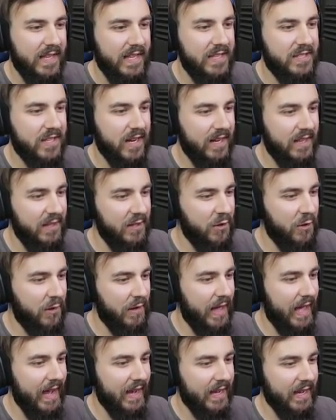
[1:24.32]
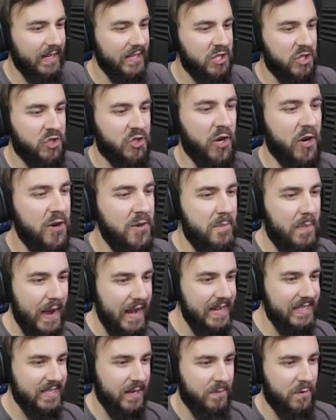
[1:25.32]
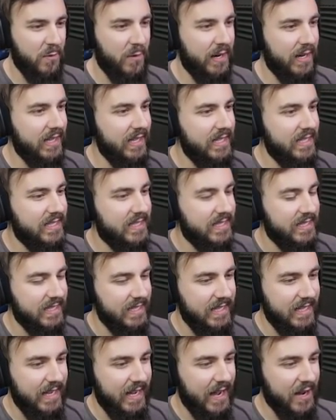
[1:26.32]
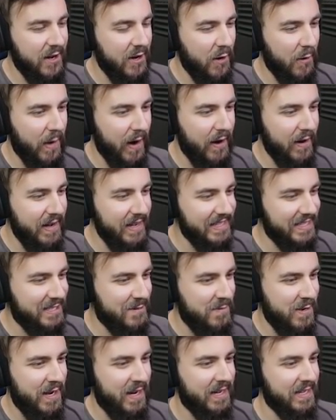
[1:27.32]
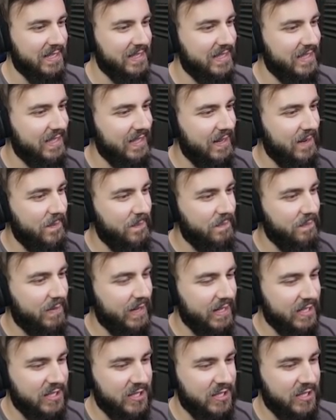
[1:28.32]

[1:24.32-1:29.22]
He's got a little, like, stone base up in one of these... I don't know where it is, to be honest. But I